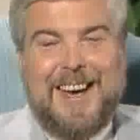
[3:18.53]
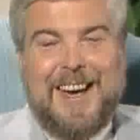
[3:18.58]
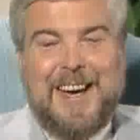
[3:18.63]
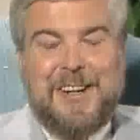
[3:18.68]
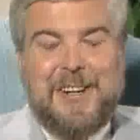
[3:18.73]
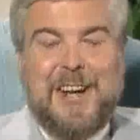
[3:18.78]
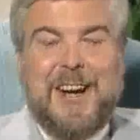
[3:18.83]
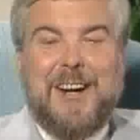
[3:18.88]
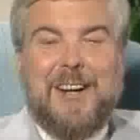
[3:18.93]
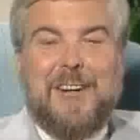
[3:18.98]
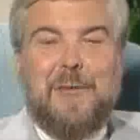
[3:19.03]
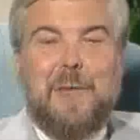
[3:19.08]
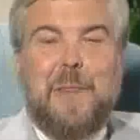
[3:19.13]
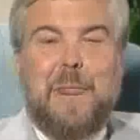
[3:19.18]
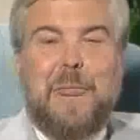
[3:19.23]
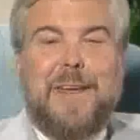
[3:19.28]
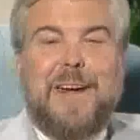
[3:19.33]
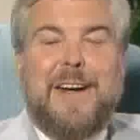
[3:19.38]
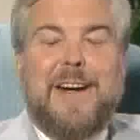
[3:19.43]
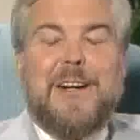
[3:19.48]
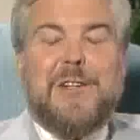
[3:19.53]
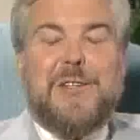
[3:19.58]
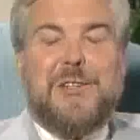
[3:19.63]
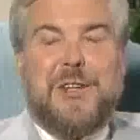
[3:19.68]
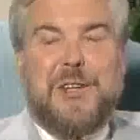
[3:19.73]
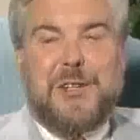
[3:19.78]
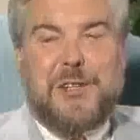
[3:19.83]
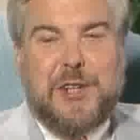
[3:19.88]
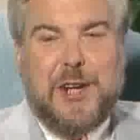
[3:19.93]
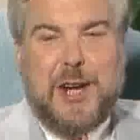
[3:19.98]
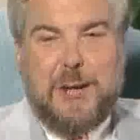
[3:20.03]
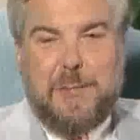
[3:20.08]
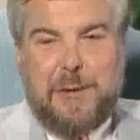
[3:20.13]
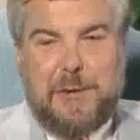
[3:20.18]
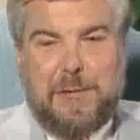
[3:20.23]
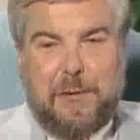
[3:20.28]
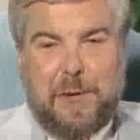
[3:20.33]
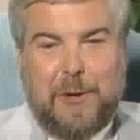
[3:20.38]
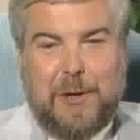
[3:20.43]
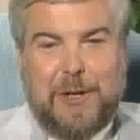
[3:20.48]
And now, here's an
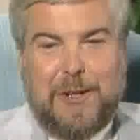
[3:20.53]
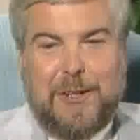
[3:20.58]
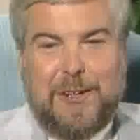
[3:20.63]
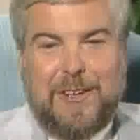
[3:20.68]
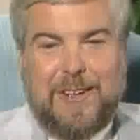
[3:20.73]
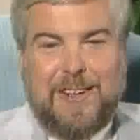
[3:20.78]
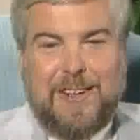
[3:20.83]
assignment for you.